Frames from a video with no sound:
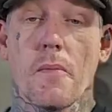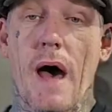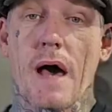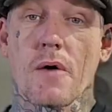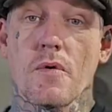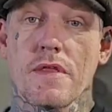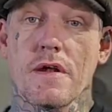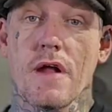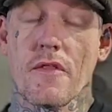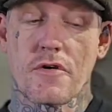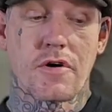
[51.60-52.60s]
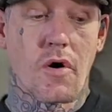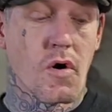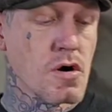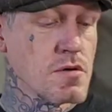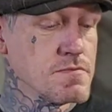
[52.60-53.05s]
back with another
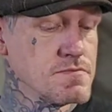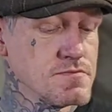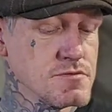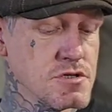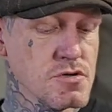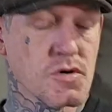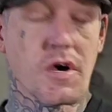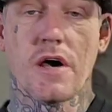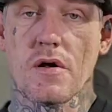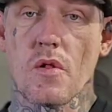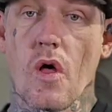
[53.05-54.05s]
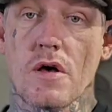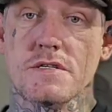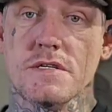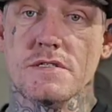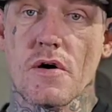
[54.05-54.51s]
car, to cut your
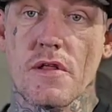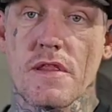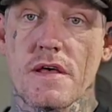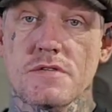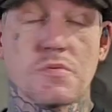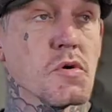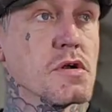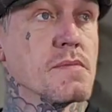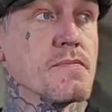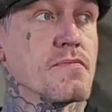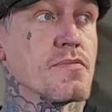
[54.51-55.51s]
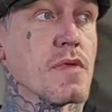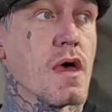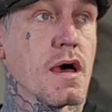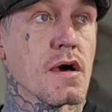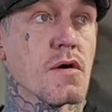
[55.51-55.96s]
losses on this one
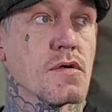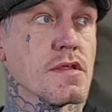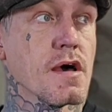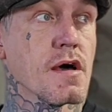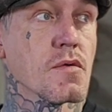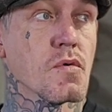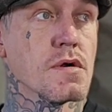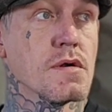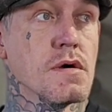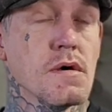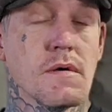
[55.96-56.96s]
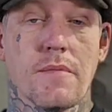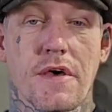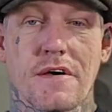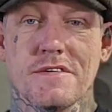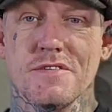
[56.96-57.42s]
and go to the other one?
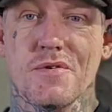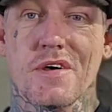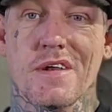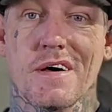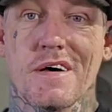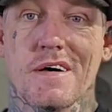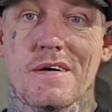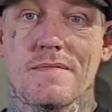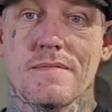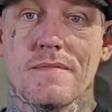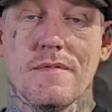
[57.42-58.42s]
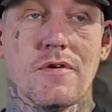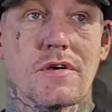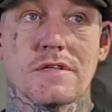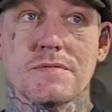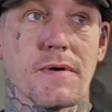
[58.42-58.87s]
Because you
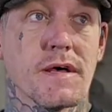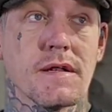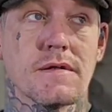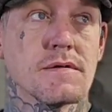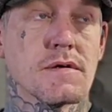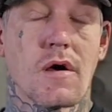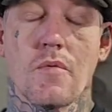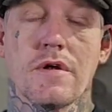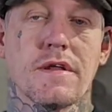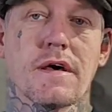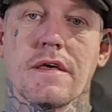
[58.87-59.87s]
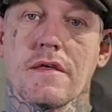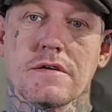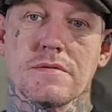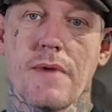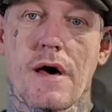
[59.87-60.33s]
can spend a
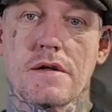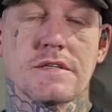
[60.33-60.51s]
ridiculous amount of